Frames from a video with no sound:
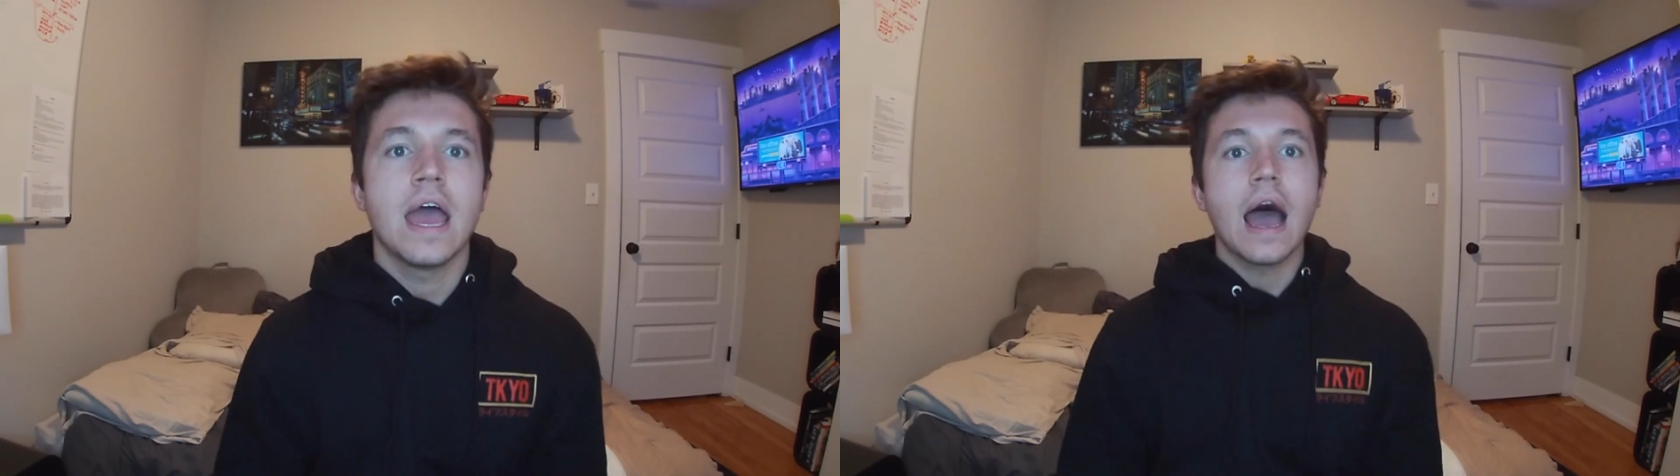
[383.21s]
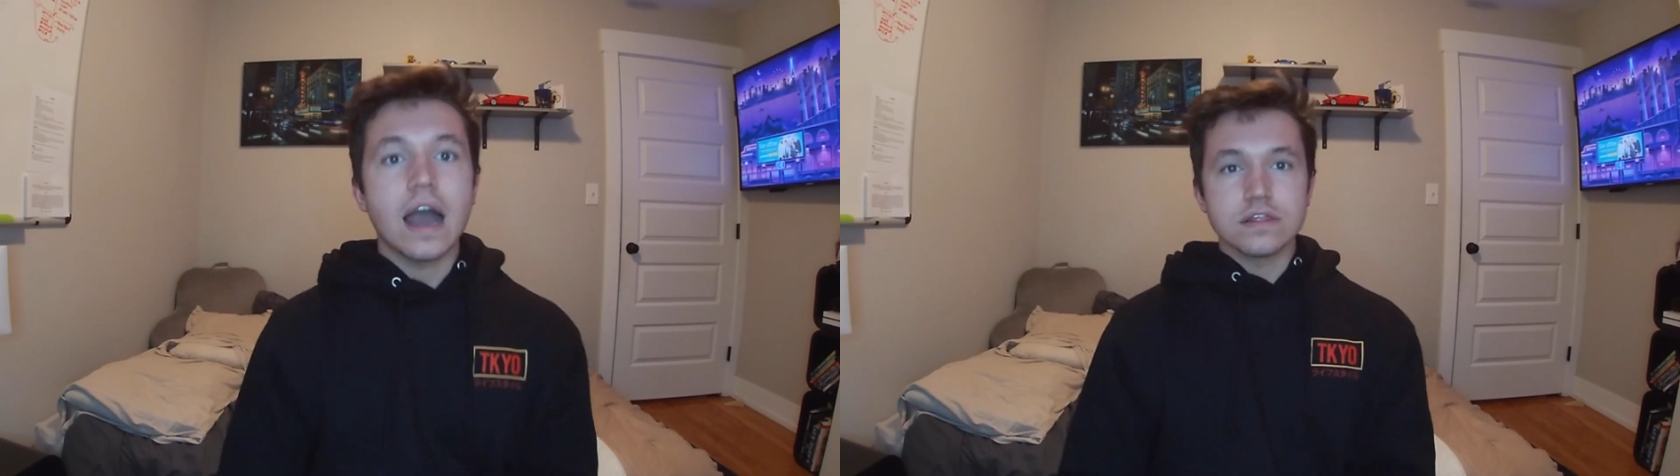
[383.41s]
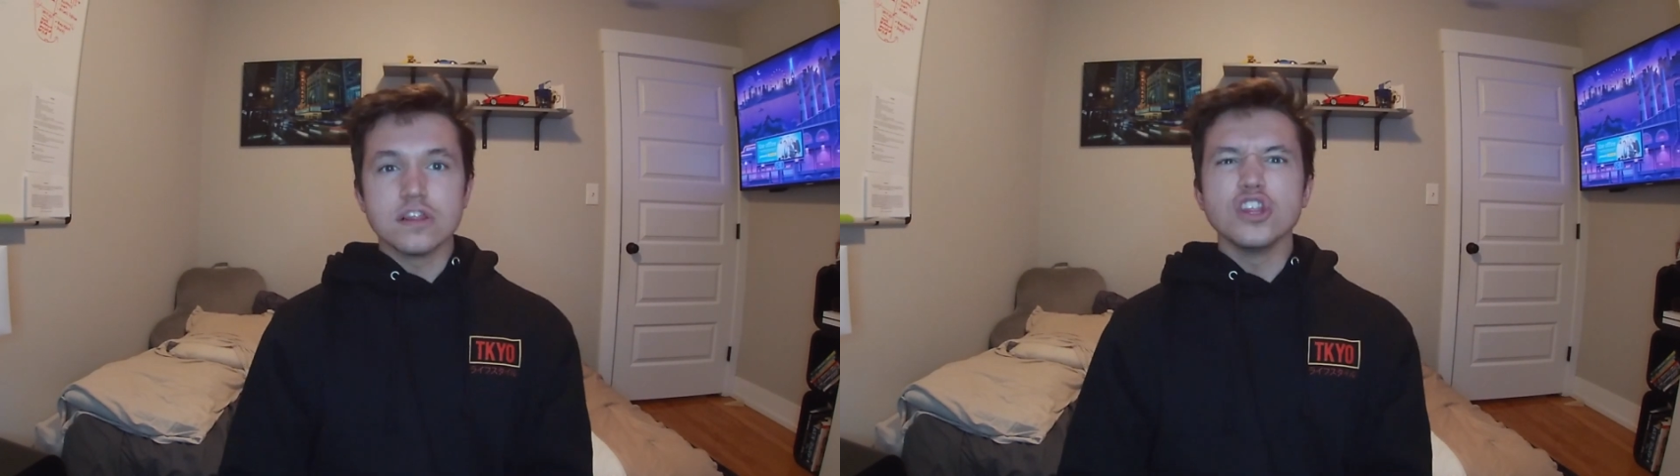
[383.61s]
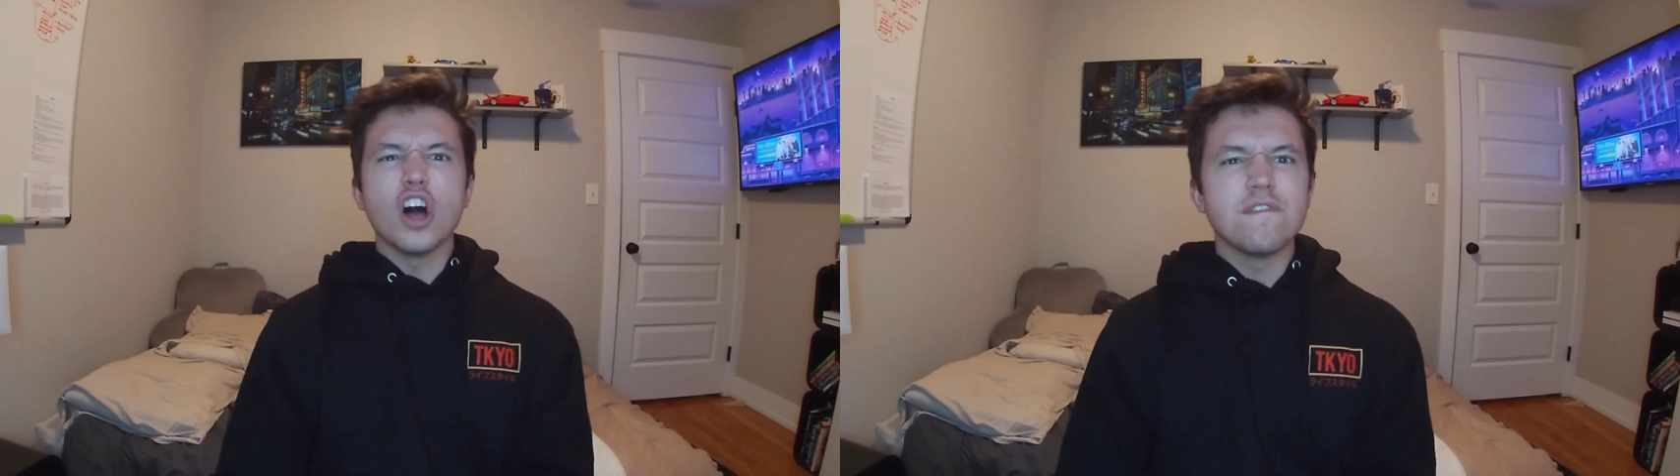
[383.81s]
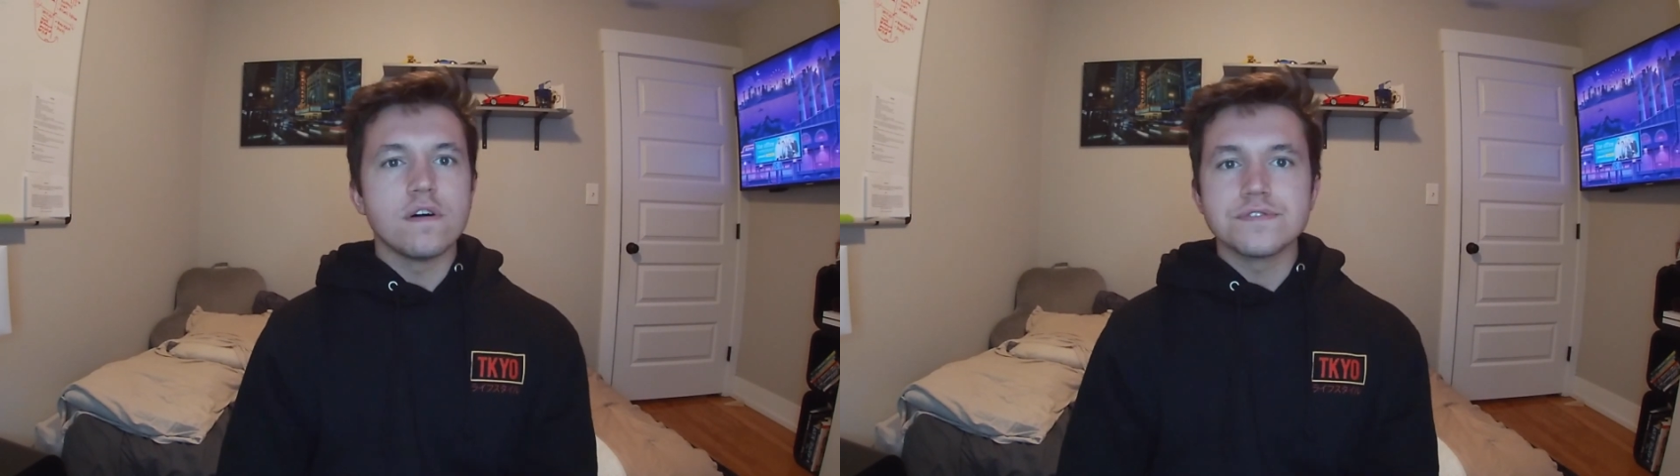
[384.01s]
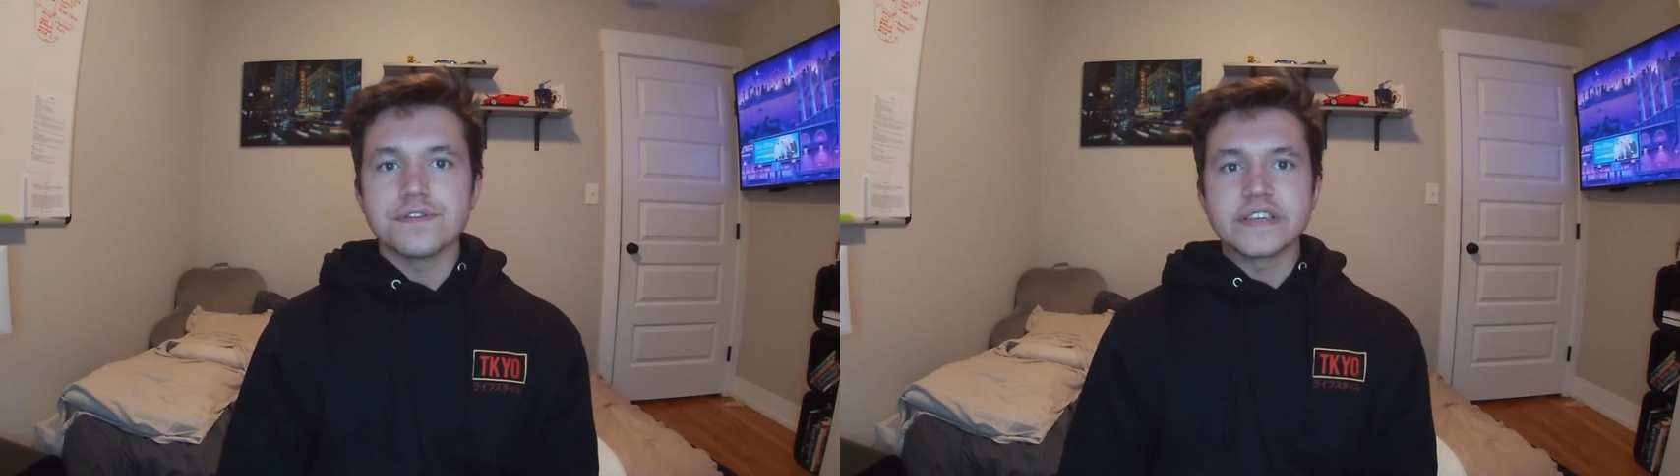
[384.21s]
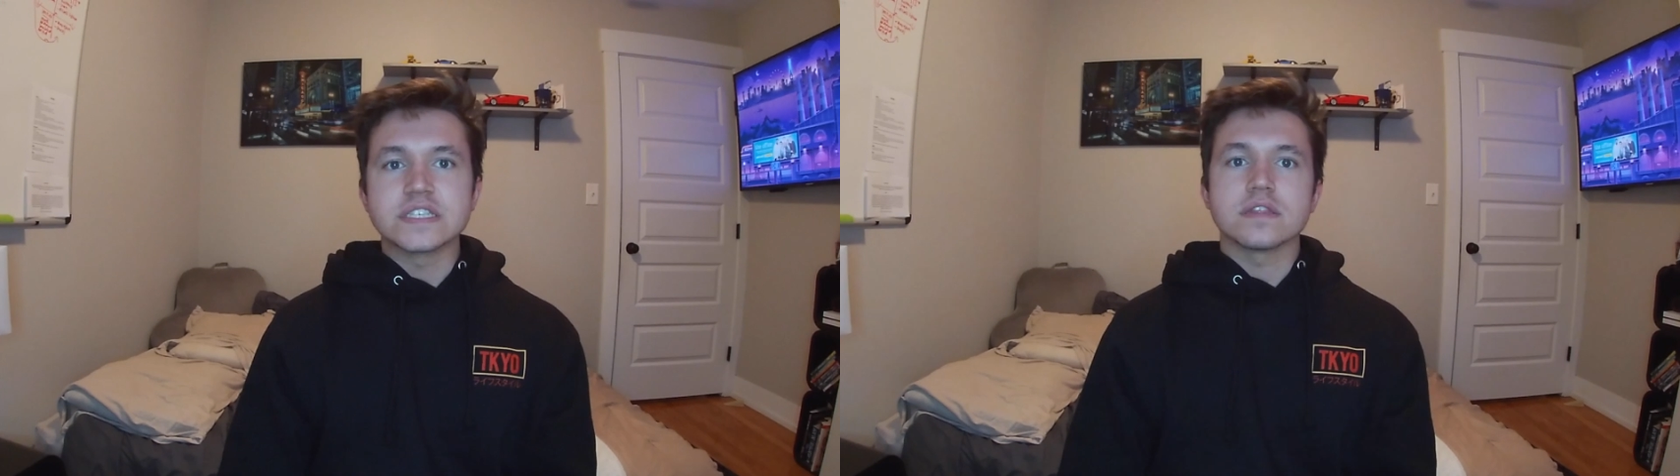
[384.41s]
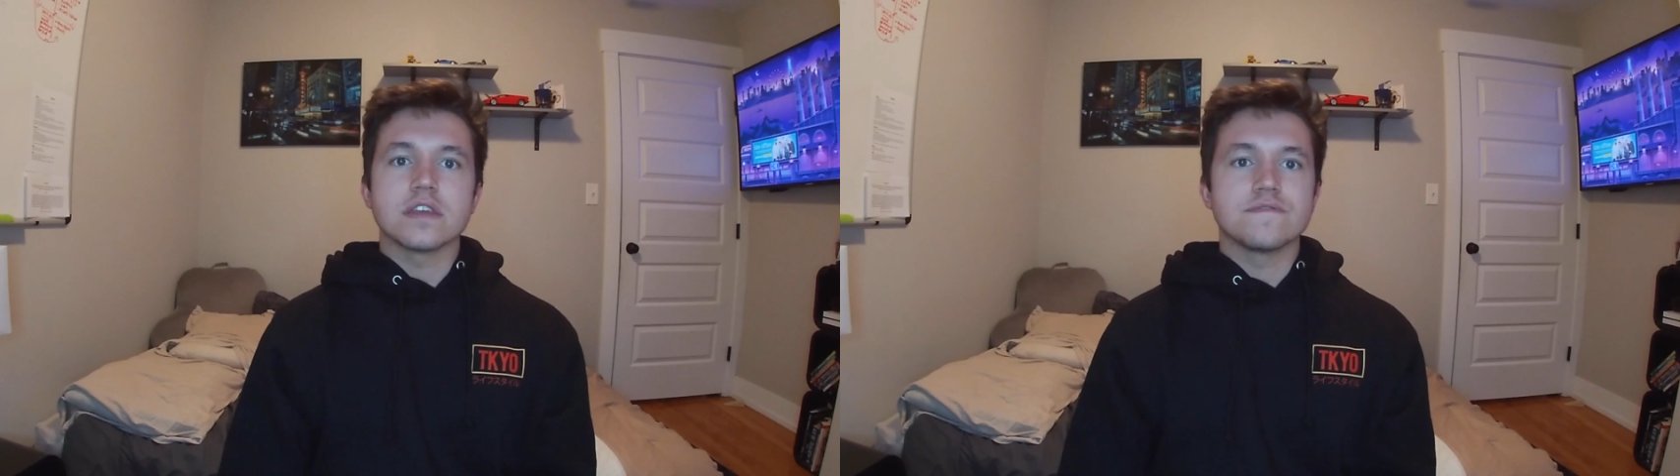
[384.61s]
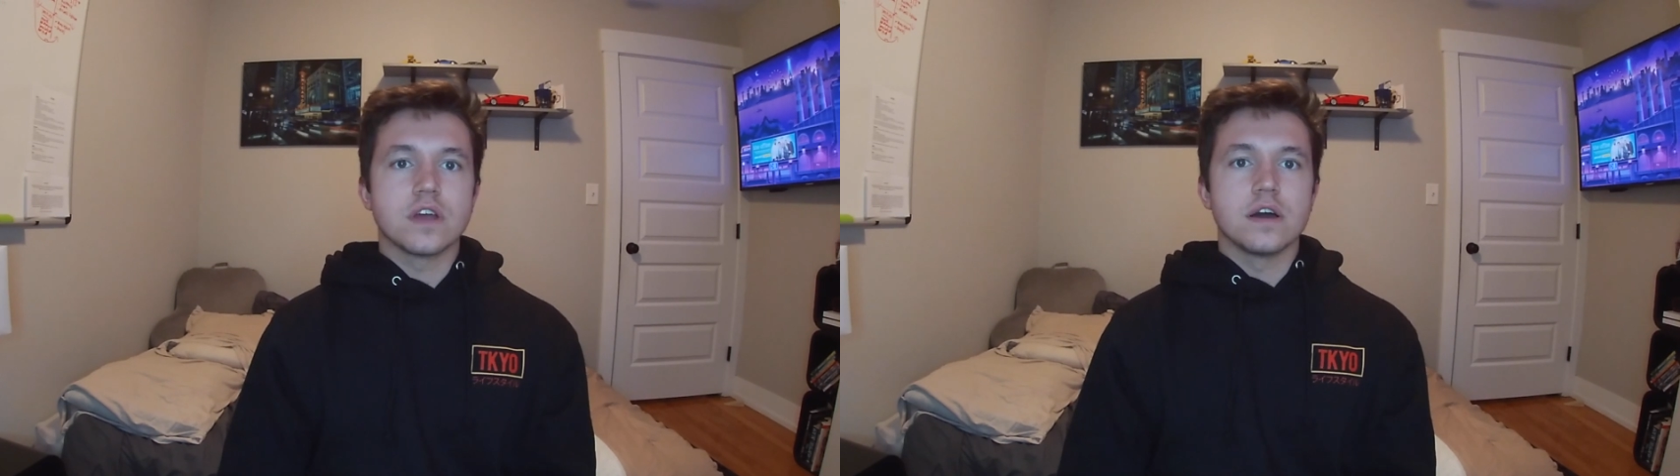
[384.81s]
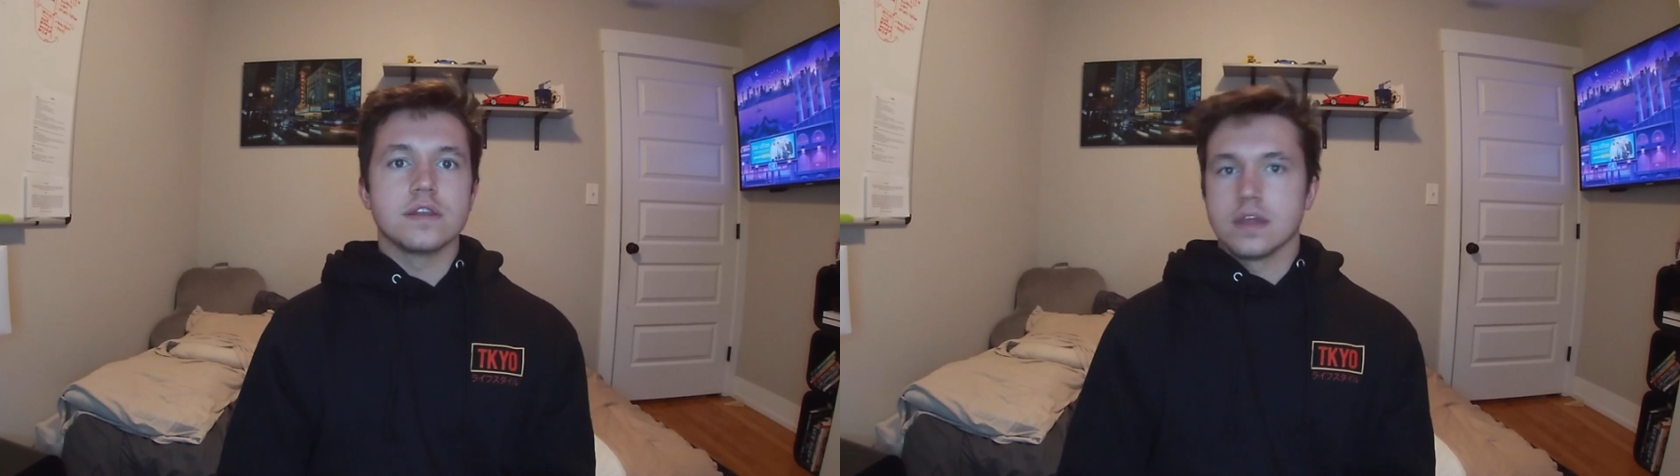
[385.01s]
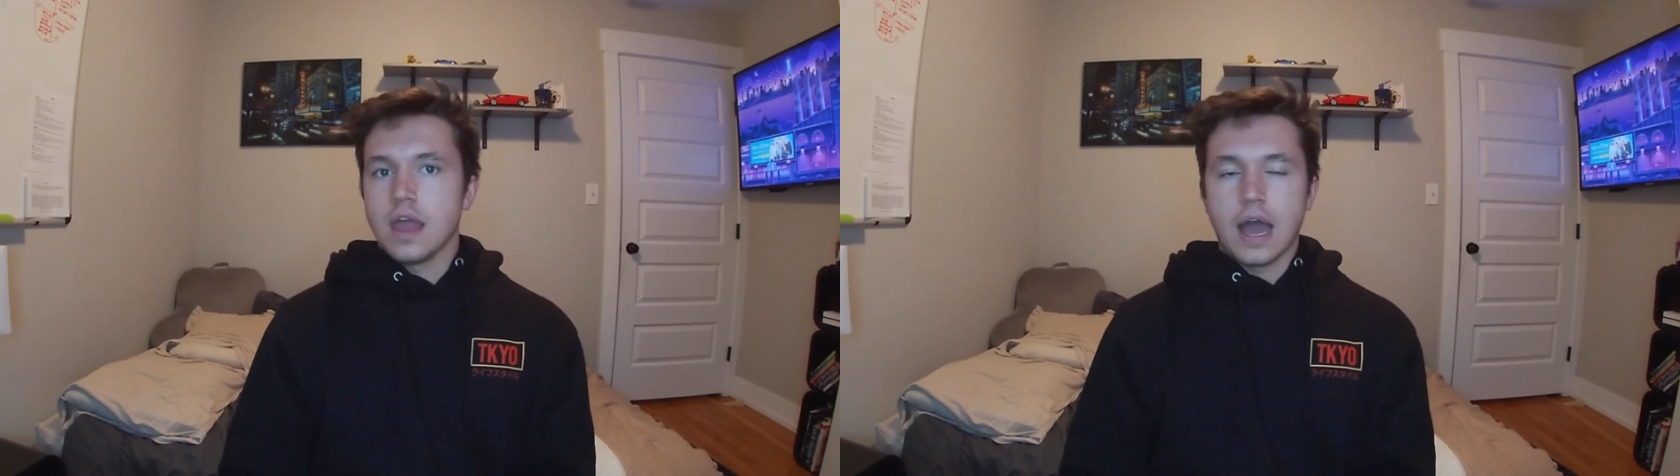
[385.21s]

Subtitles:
I love all the things that they've done.